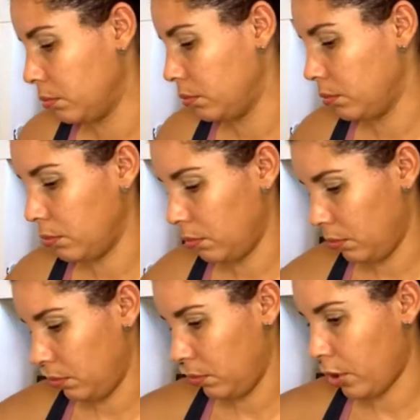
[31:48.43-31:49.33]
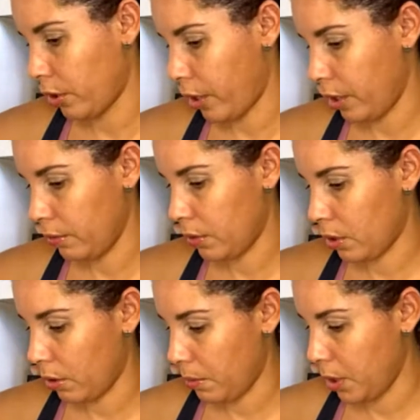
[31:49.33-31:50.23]
All right.
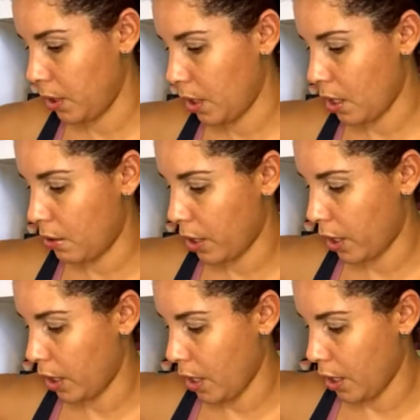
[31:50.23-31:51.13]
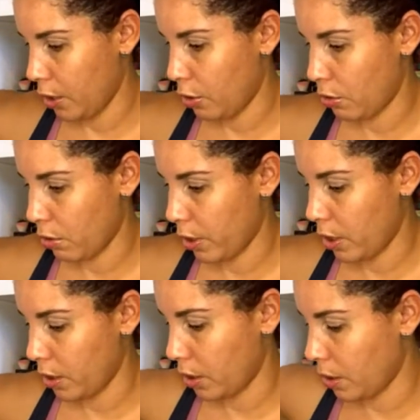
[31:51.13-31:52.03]
So let me see how I can not destroy
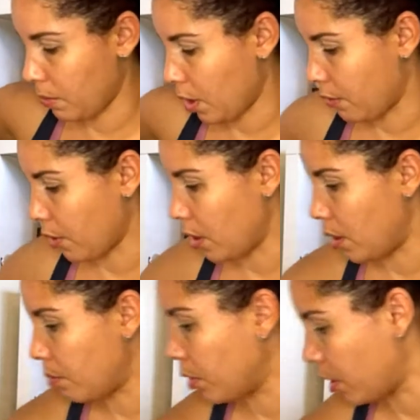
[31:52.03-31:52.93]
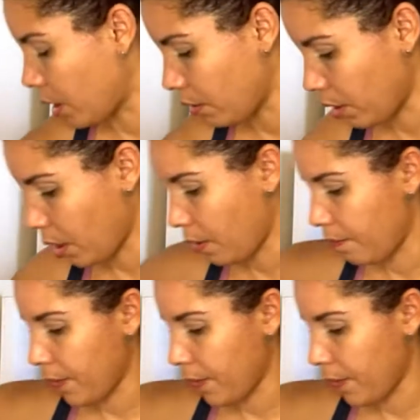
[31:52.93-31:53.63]
this because I'm not ready to put it out yet.